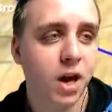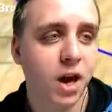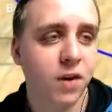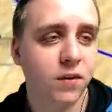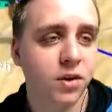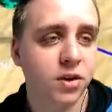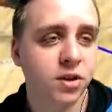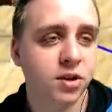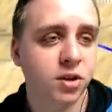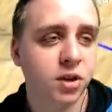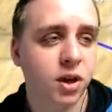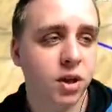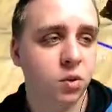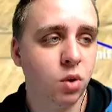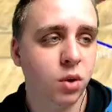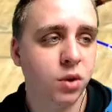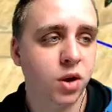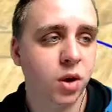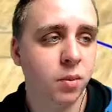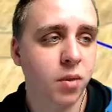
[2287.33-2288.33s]

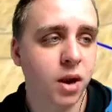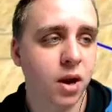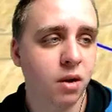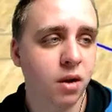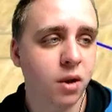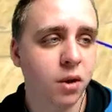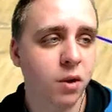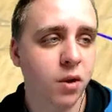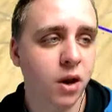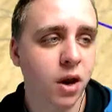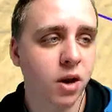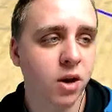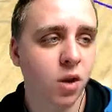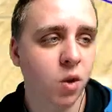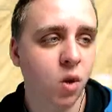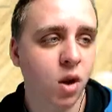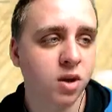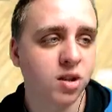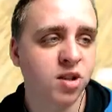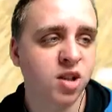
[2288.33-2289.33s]
Obviously, with Kamara there,
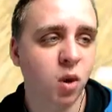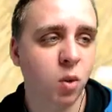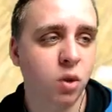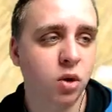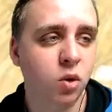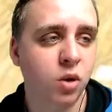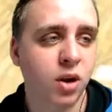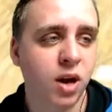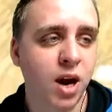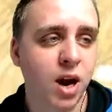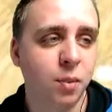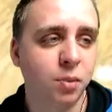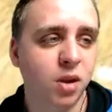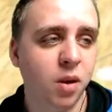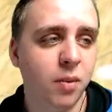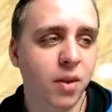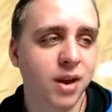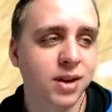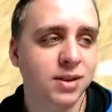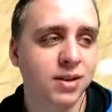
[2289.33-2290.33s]
you want someone who
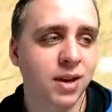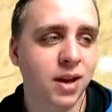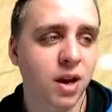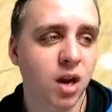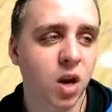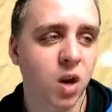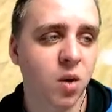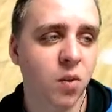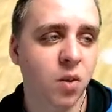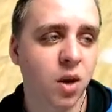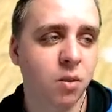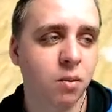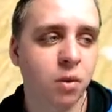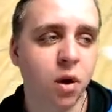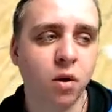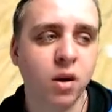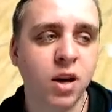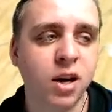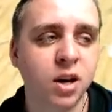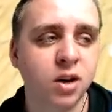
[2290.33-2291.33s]
complements him. And
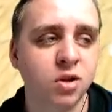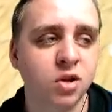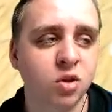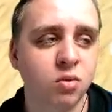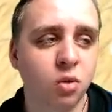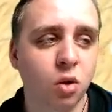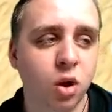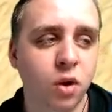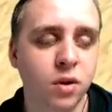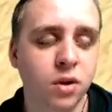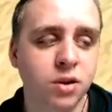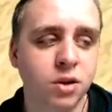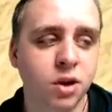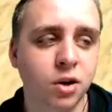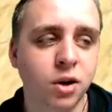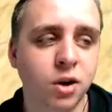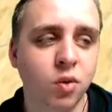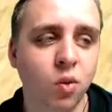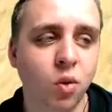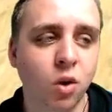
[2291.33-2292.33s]
Murray can do more of the
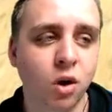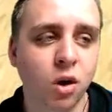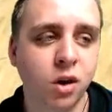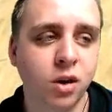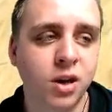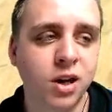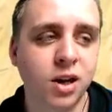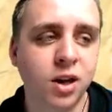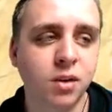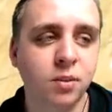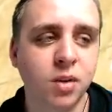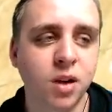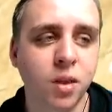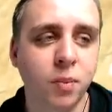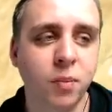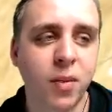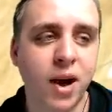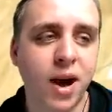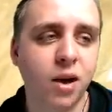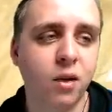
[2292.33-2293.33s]
dirty work. He can
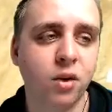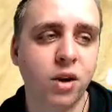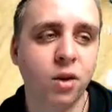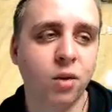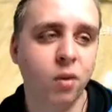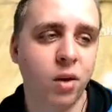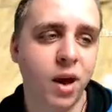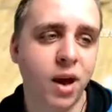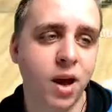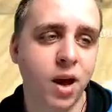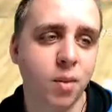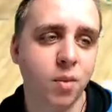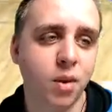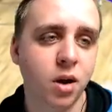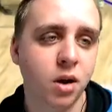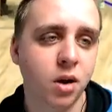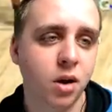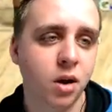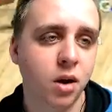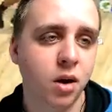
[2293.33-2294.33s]
be a battering
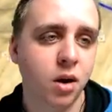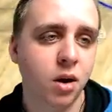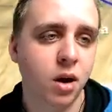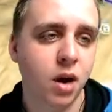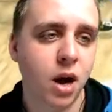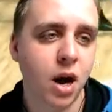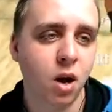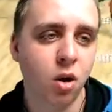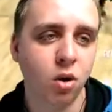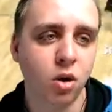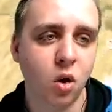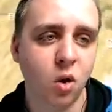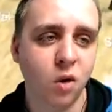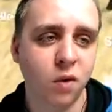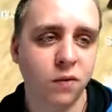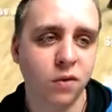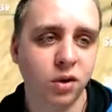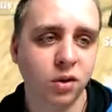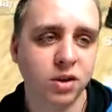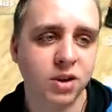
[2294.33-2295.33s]
ram. I don't
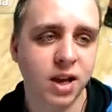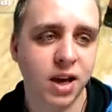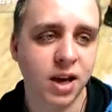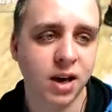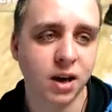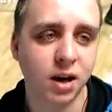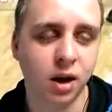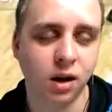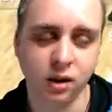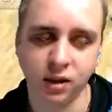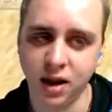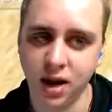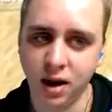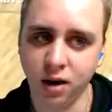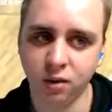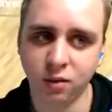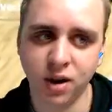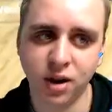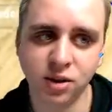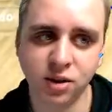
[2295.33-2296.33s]
know if he'll take a
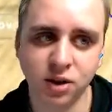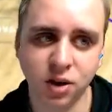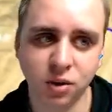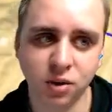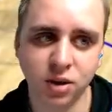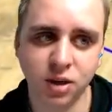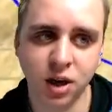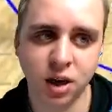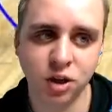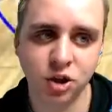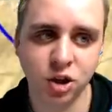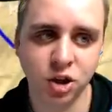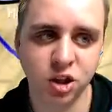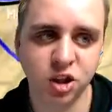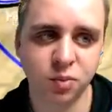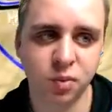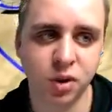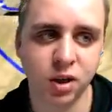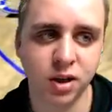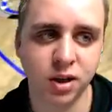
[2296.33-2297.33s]
lot of red zone
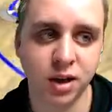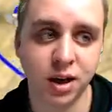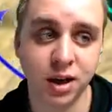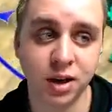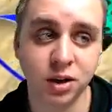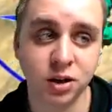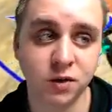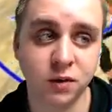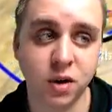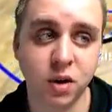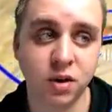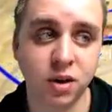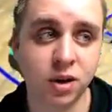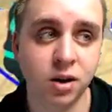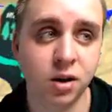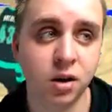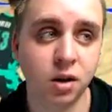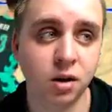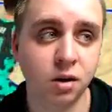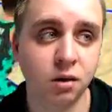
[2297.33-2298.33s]
touches, but he is very
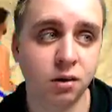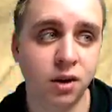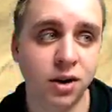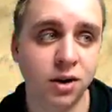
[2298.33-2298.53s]
good in the